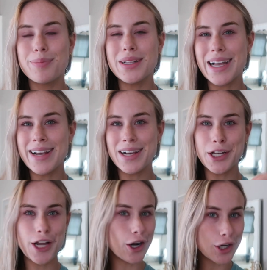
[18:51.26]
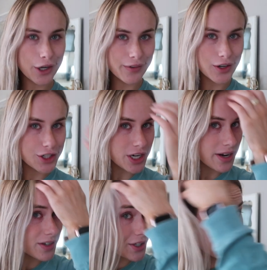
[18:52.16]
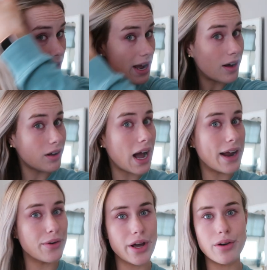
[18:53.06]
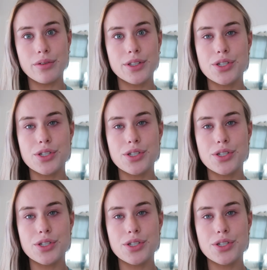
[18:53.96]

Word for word: but like a younger version of a Sorel. I don't know.